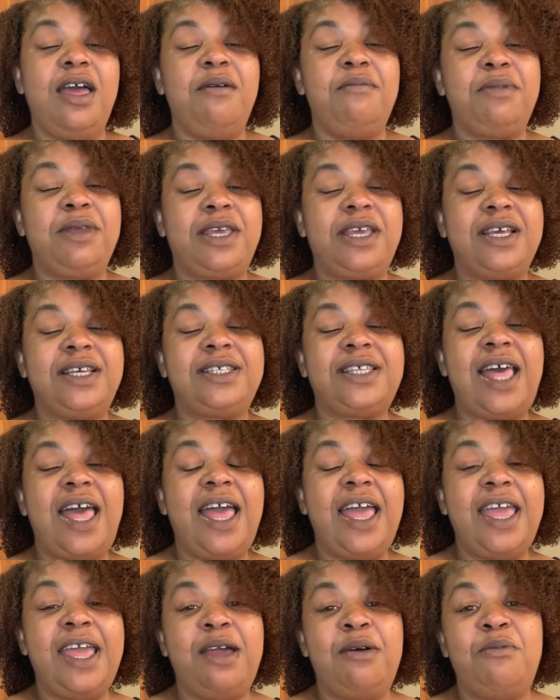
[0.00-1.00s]
because
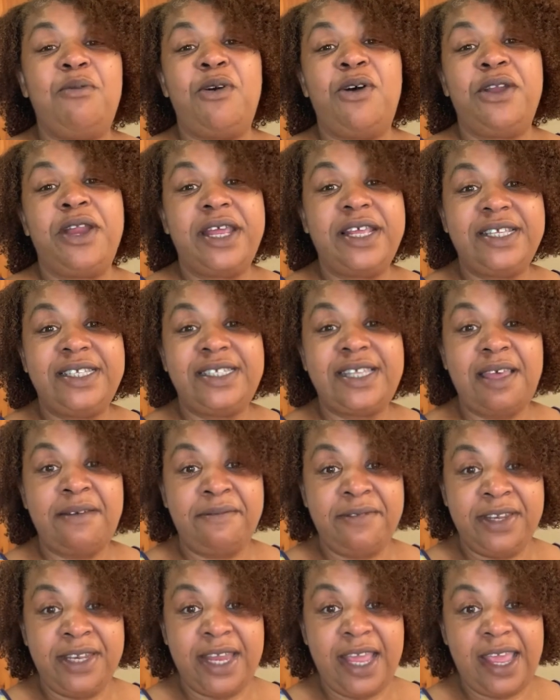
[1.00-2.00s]
I am on a
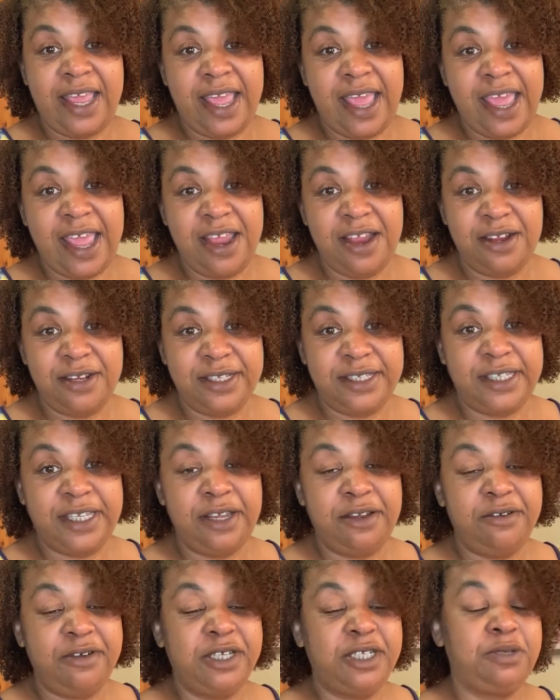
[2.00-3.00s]
seven day hair
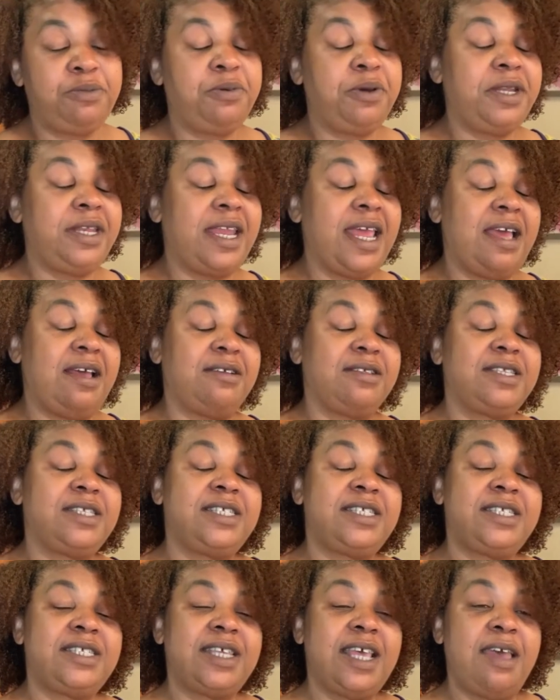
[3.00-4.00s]
series putting out
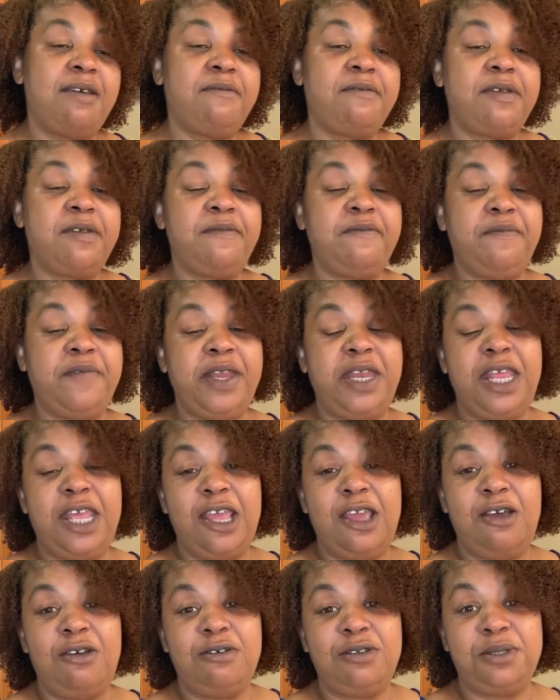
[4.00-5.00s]
seven
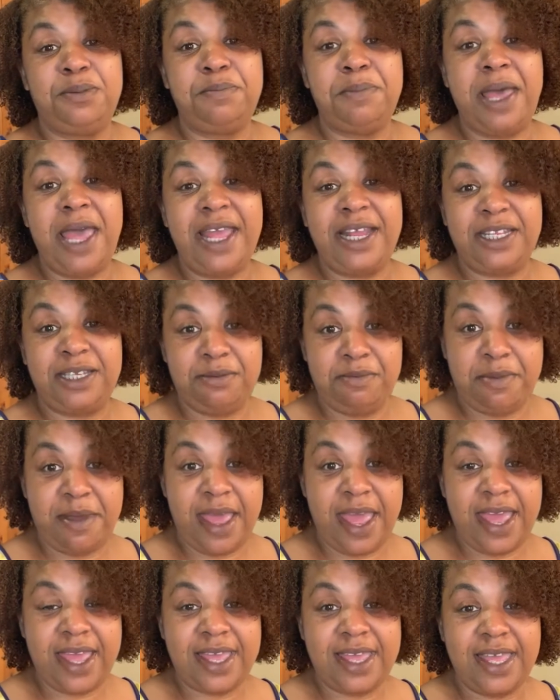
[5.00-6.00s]
videos back to
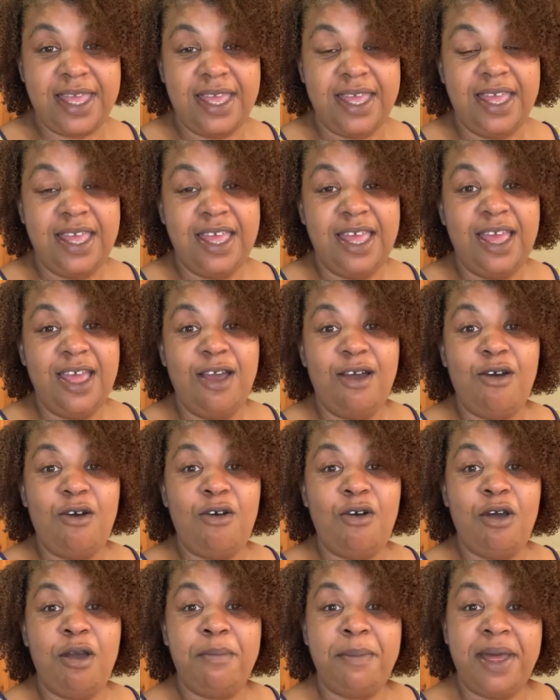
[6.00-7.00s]
back
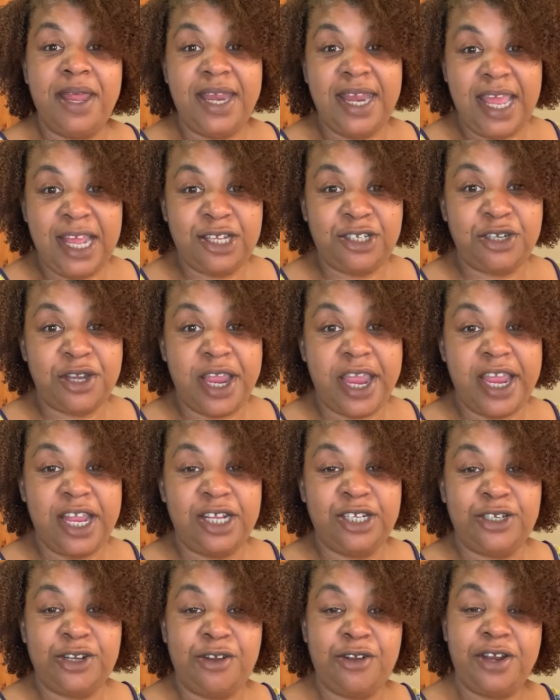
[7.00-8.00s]
on my natural hair
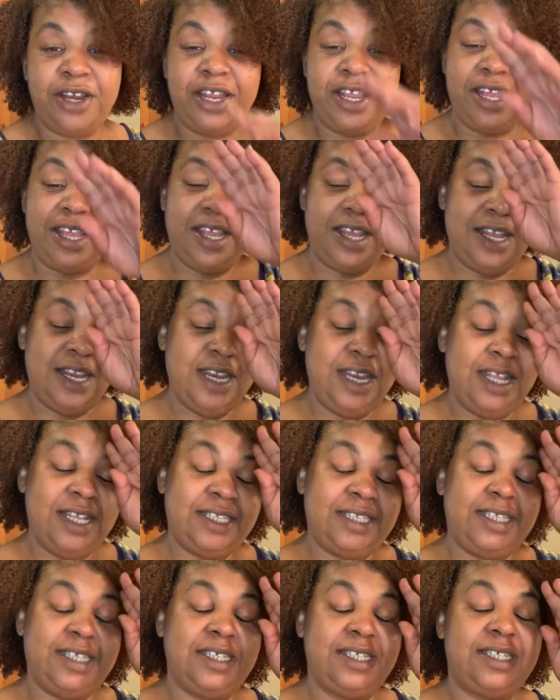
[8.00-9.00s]
journey and
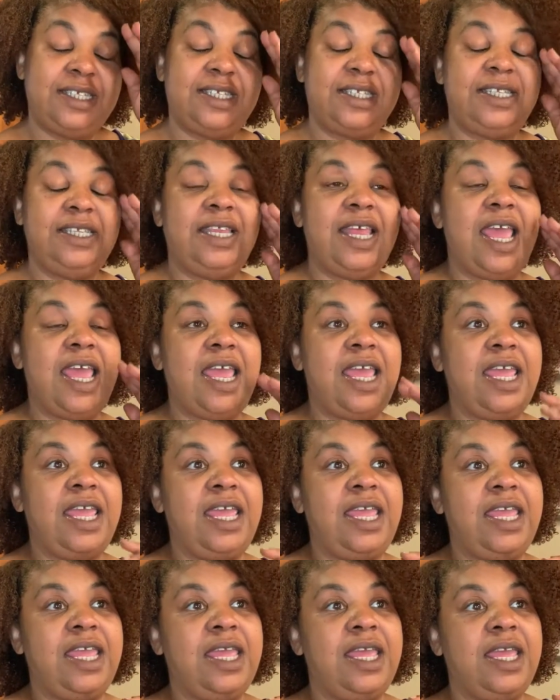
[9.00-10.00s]
it's this
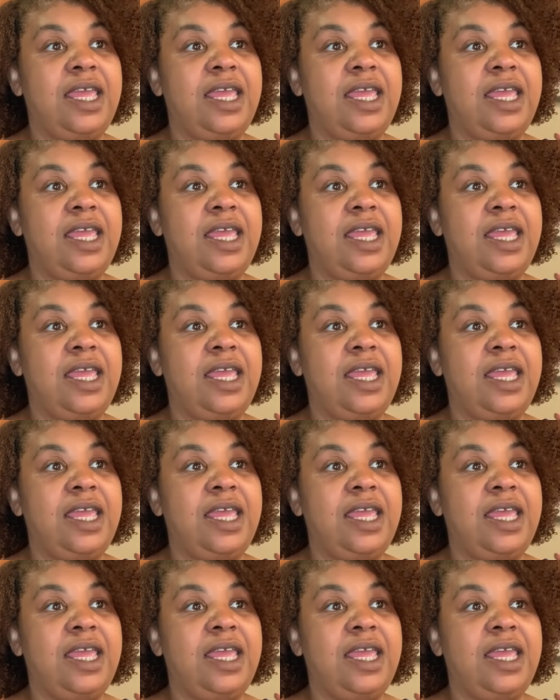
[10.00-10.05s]
day